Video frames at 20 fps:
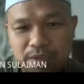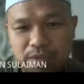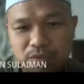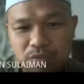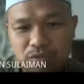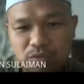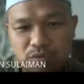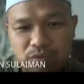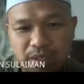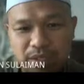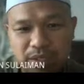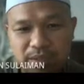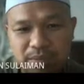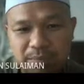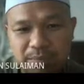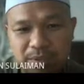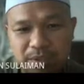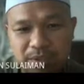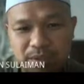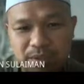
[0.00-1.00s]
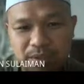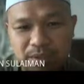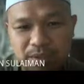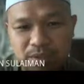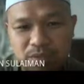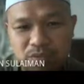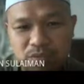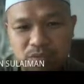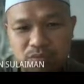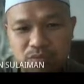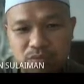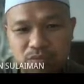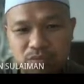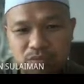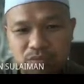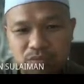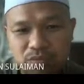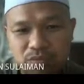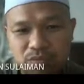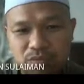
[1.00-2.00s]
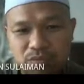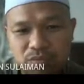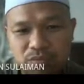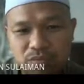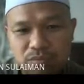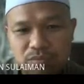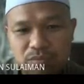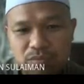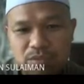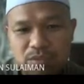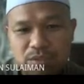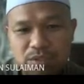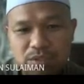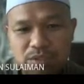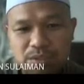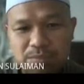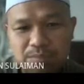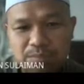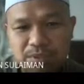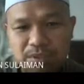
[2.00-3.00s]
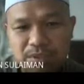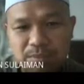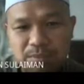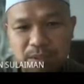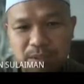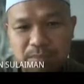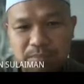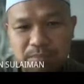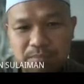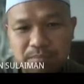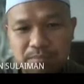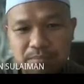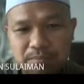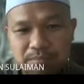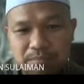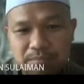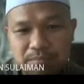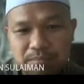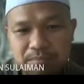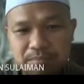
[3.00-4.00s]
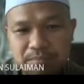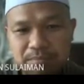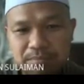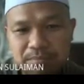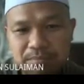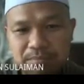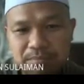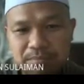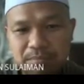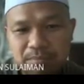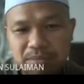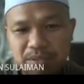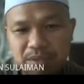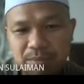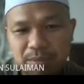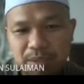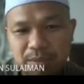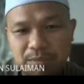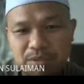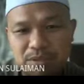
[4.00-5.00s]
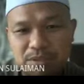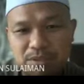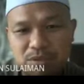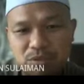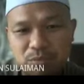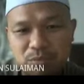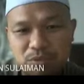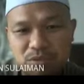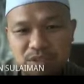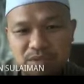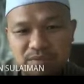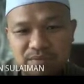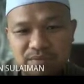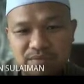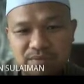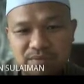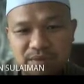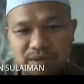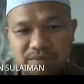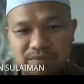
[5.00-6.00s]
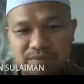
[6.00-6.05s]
So to get the P new is P mum is 0.75